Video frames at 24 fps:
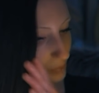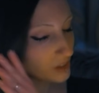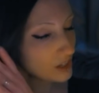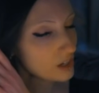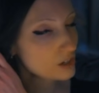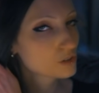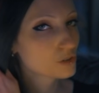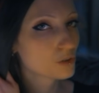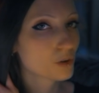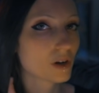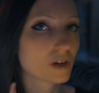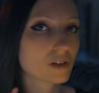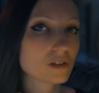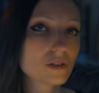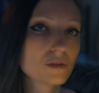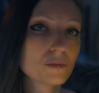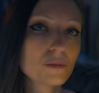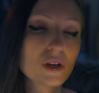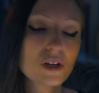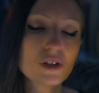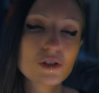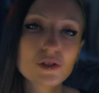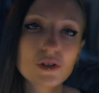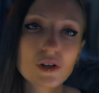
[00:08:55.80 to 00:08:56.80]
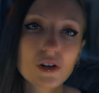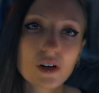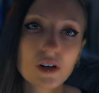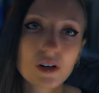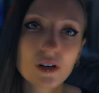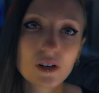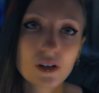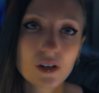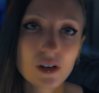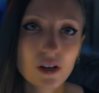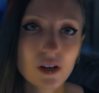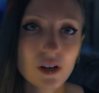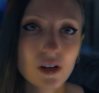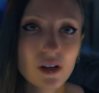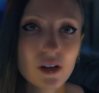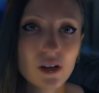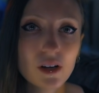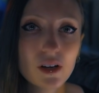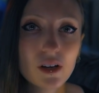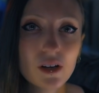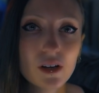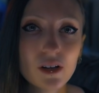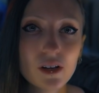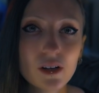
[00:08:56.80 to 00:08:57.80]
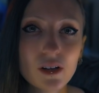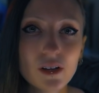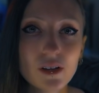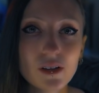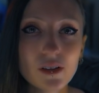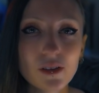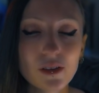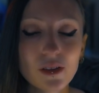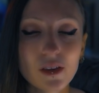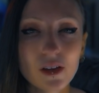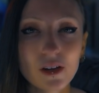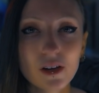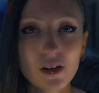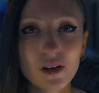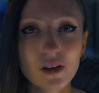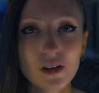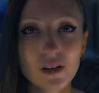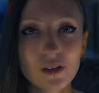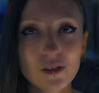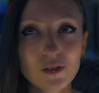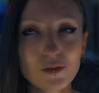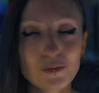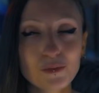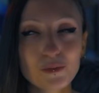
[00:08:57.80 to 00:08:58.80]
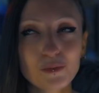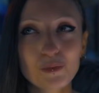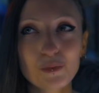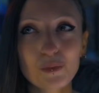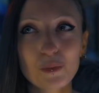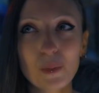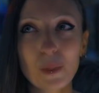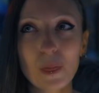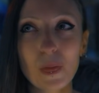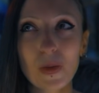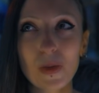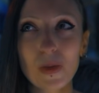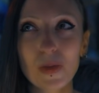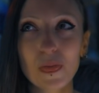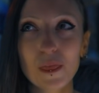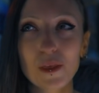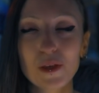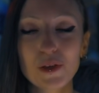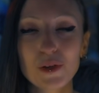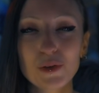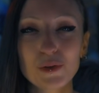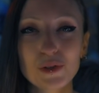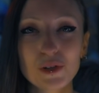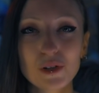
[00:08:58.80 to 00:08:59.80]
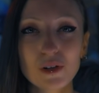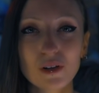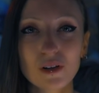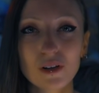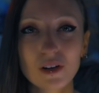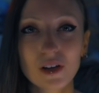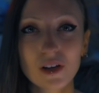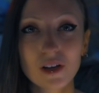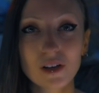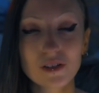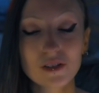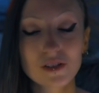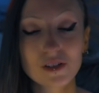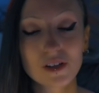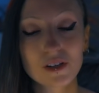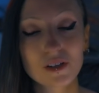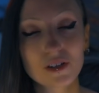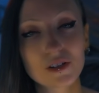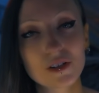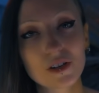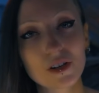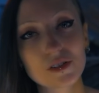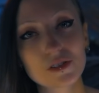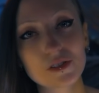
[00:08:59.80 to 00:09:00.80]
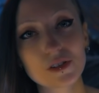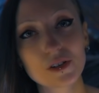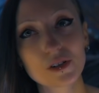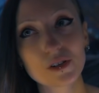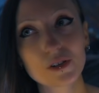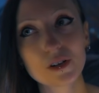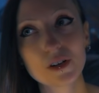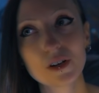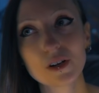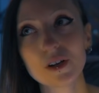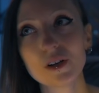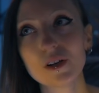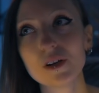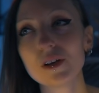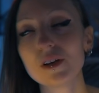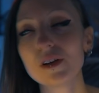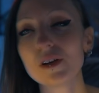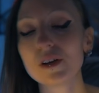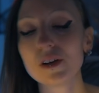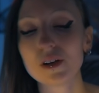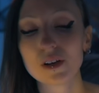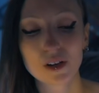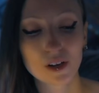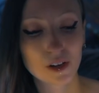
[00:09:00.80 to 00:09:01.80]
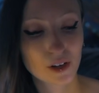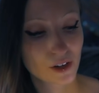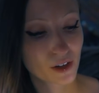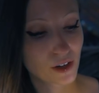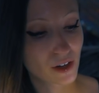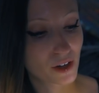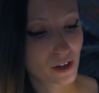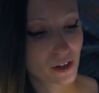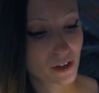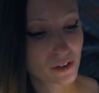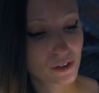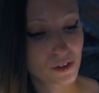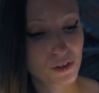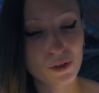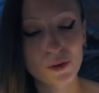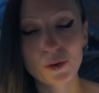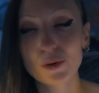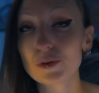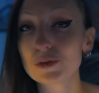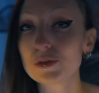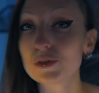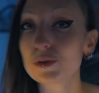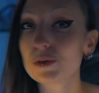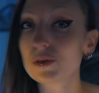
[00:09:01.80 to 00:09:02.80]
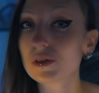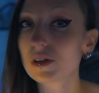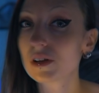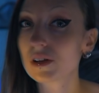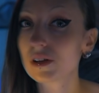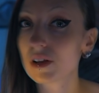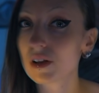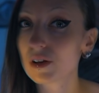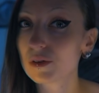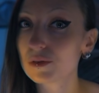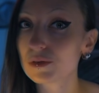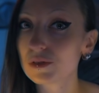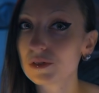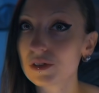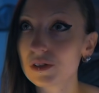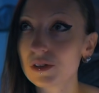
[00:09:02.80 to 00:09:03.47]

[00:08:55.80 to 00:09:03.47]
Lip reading: So I had to make sure that I used a lot of hand sanitizer, and also the gloves